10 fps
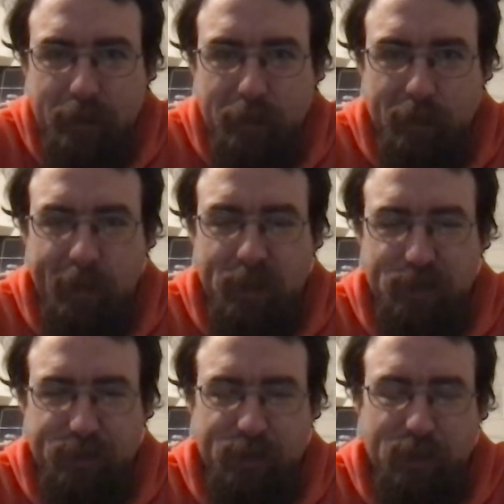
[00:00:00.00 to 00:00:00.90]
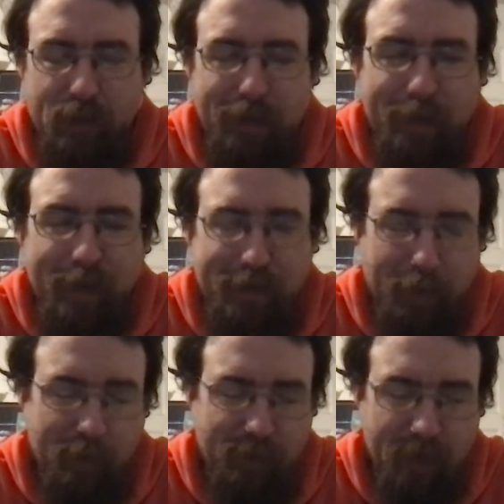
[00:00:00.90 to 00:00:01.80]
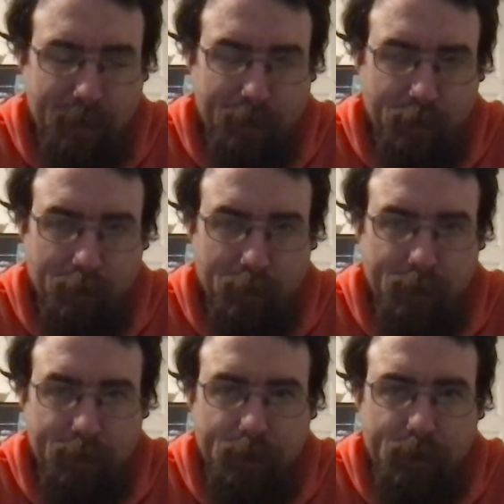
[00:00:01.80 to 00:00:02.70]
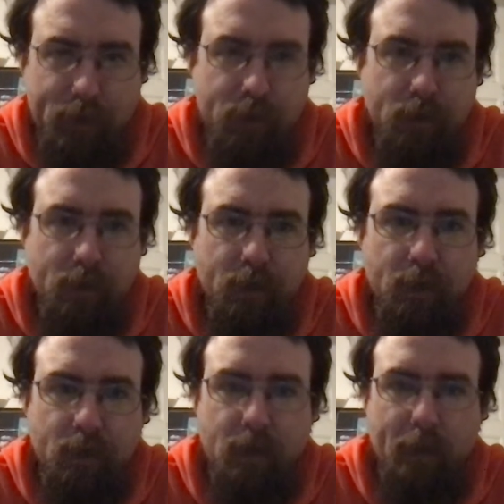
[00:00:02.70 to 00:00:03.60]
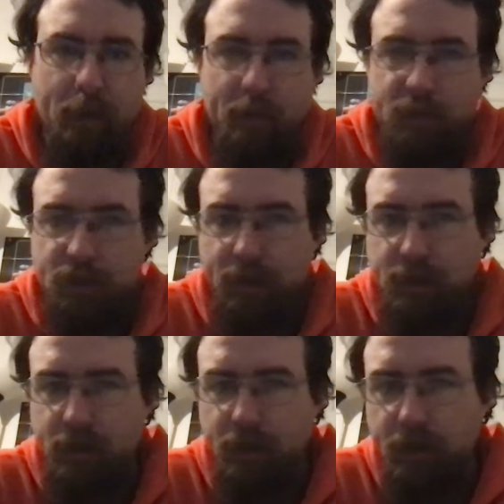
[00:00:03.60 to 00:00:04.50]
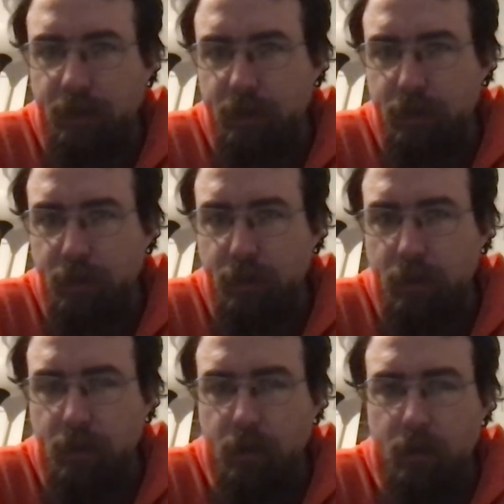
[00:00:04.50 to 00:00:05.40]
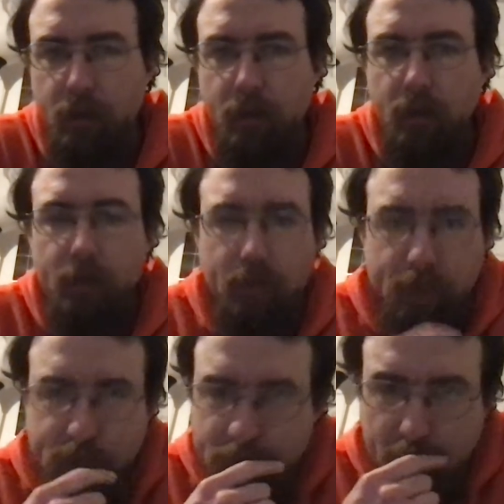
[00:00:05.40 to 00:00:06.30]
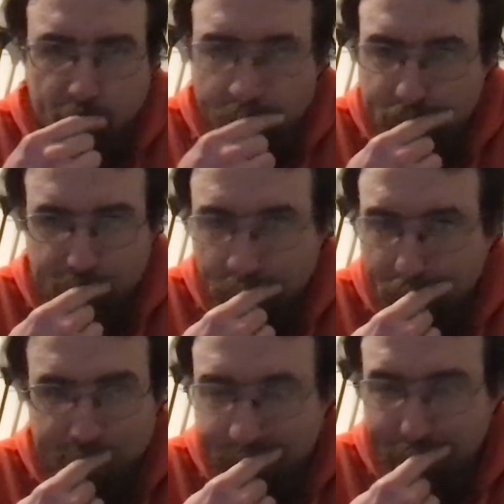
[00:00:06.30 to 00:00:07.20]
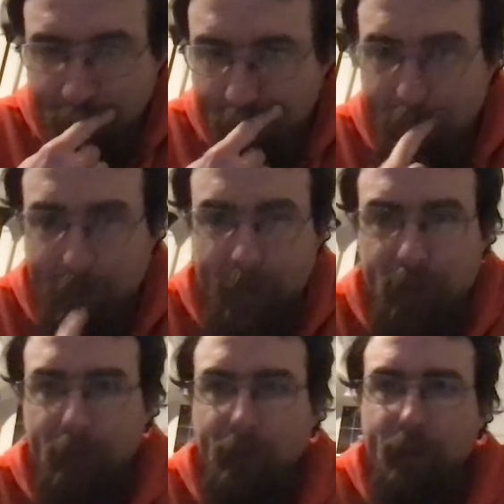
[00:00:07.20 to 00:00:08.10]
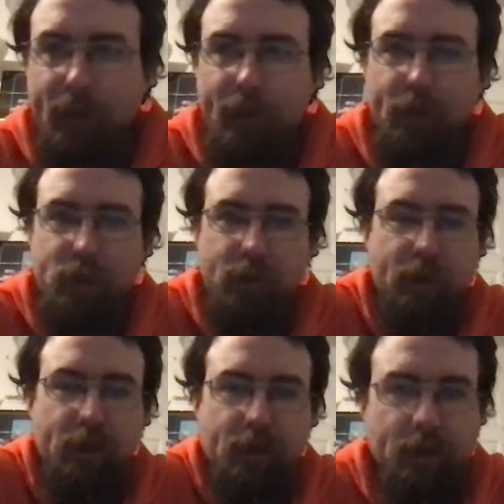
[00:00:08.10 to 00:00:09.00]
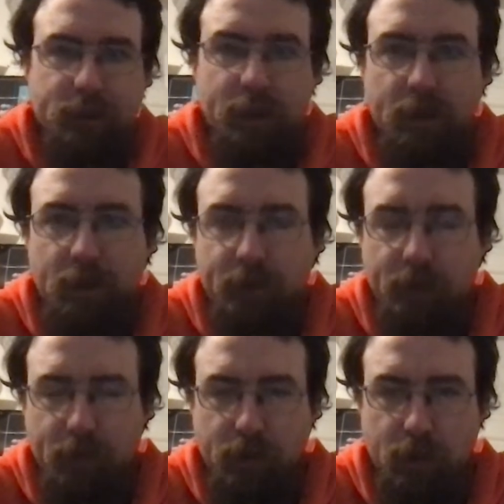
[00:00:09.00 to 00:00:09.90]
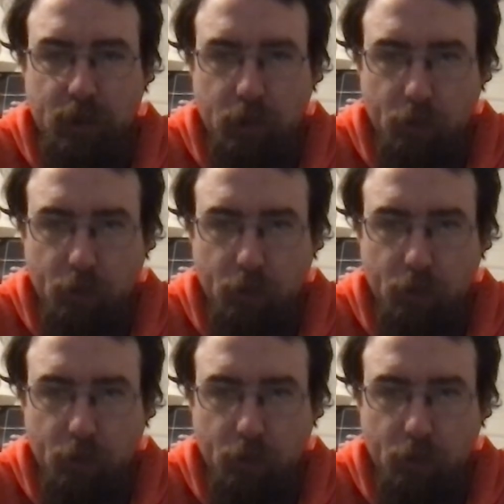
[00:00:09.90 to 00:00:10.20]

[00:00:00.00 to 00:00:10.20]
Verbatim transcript: Plants vs. Zombies, Battle for Complete Edition, coming March 19th. This also looks like a Looks like an entertaining theme title.